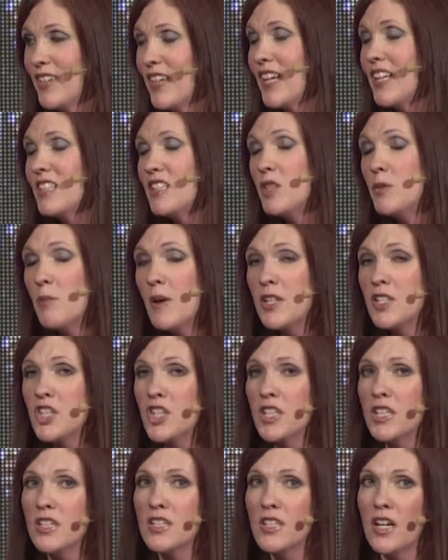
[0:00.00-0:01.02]
and you
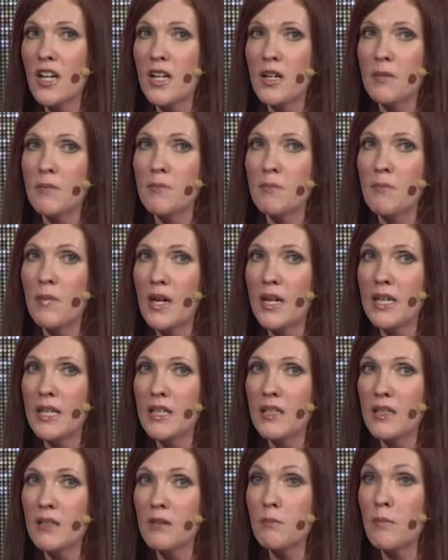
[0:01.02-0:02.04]
mentioned um,
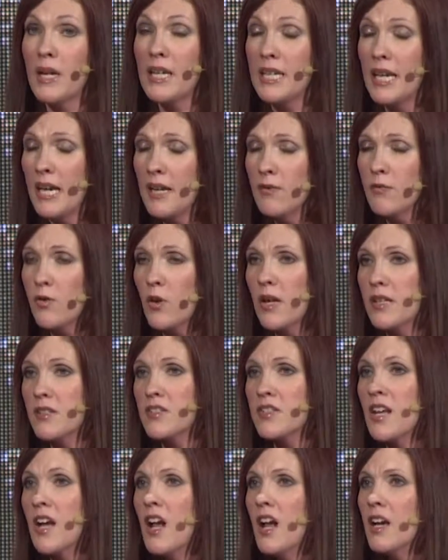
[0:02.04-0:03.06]
my, my gay
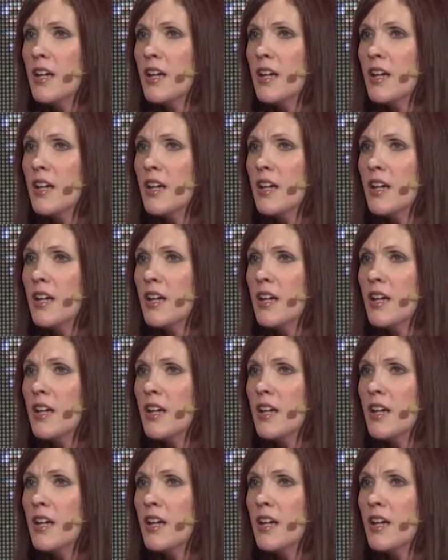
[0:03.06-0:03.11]
friends.